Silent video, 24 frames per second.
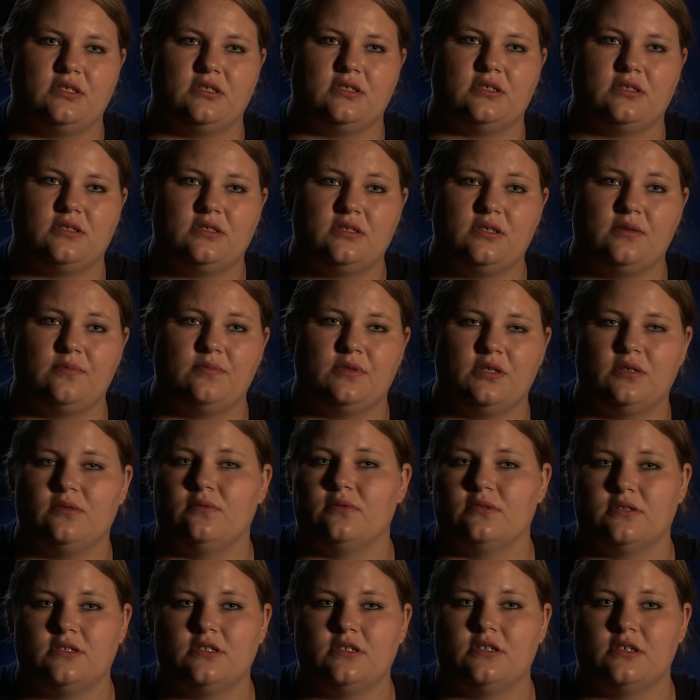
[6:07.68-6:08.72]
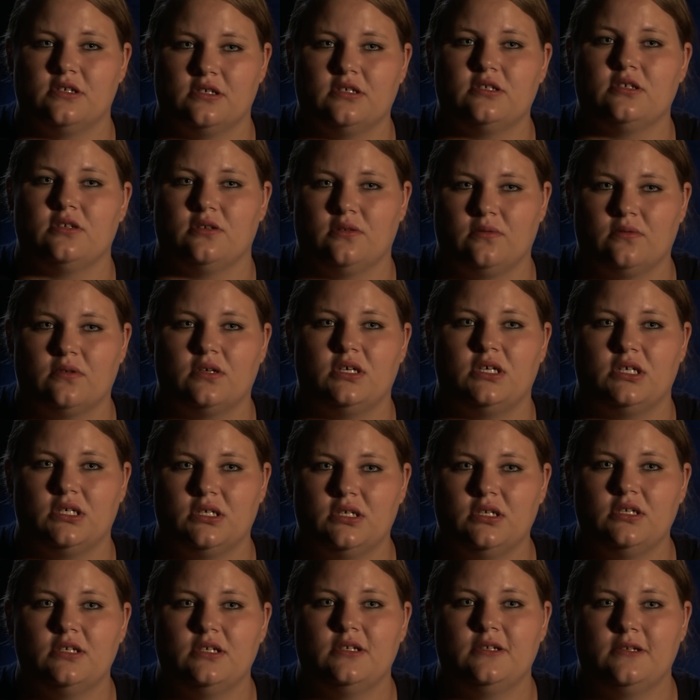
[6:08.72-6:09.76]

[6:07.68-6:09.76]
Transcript: that something was seriously wrong.